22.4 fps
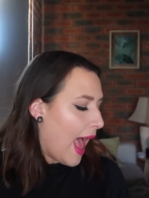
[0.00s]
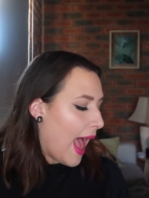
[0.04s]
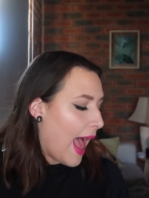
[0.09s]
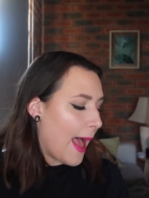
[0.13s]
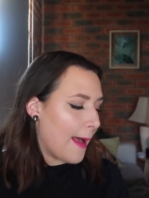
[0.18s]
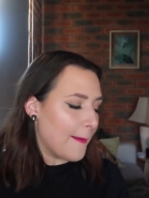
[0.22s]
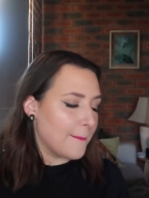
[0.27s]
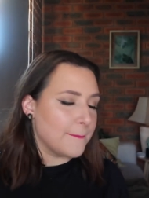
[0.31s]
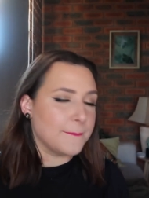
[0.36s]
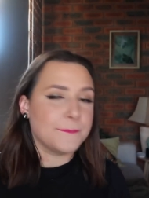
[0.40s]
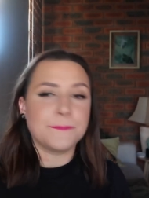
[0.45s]

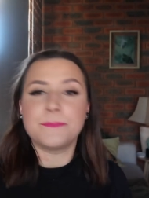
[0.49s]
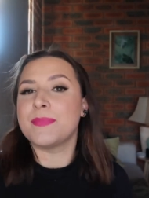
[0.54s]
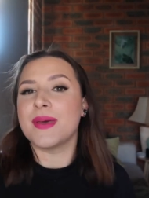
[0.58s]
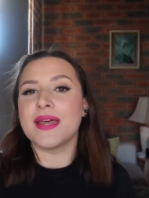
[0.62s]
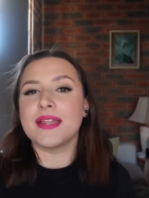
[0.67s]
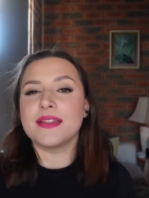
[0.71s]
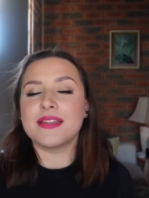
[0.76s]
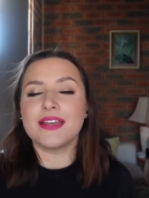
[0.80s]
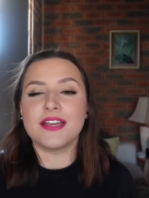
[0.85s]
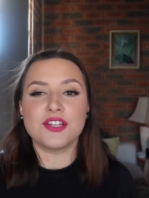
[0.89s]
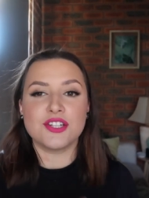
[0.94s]

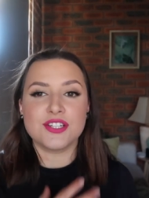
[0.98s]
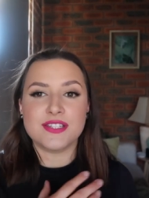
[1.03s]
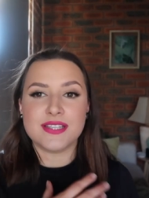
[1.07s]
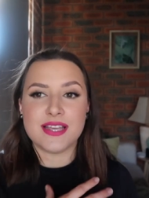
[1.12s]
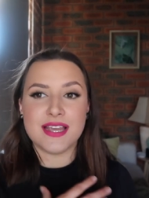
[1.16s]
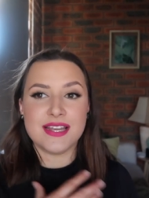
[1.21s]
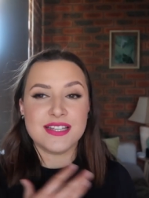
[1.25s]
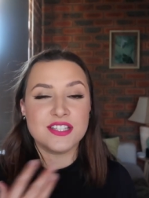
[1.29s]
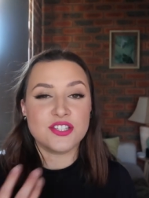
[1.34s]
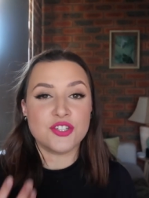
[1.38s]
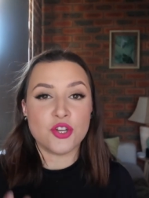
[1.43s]
But
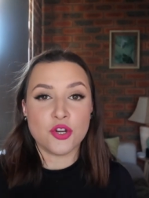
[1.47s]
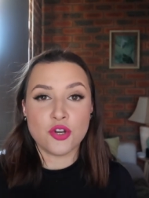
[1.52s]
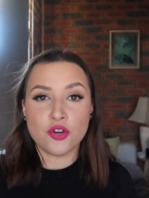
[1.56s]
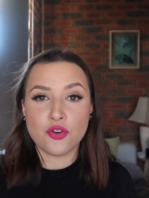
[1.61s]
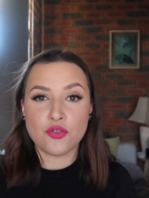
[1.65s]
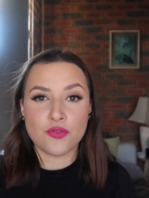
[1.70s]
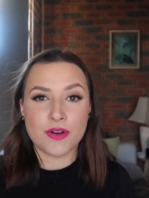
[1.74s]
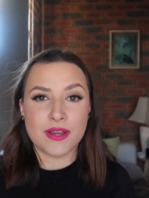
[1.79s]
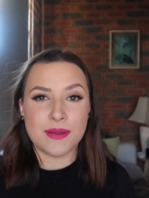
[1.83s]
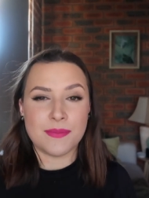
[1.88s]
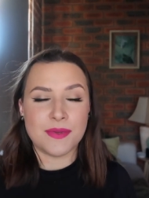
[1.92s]
it's so
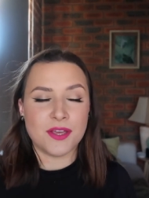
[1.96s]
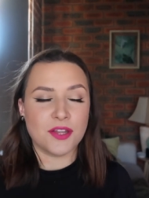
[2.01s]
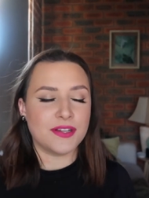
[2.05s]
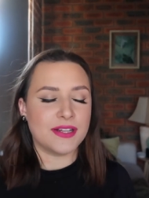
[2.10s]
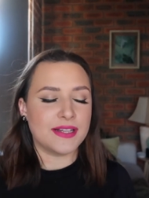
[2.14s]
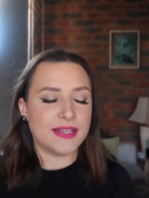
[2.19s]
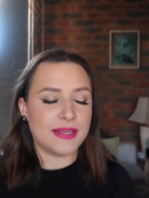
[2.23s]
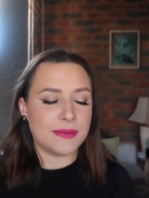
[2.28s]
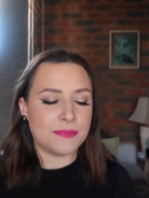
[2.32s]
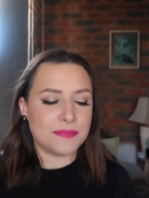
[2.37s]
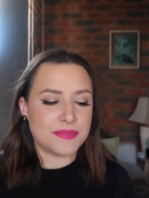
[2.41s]
creamy on
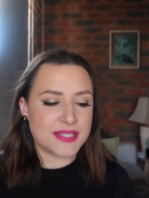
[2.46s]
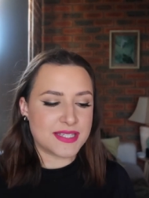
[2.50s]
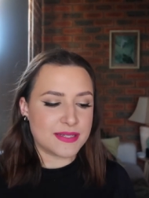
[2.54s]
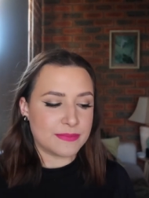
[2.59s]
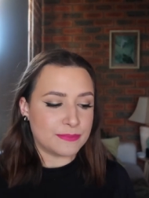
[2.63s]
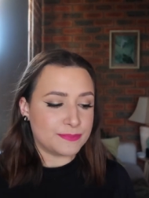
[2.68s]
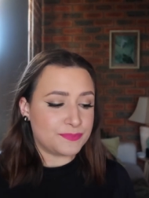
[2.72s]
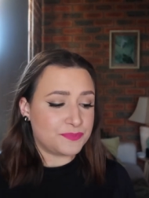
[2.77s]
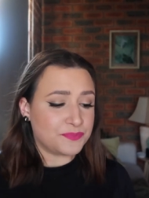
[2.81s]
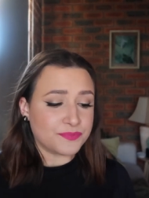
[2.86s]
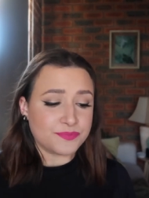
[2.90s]
the lips.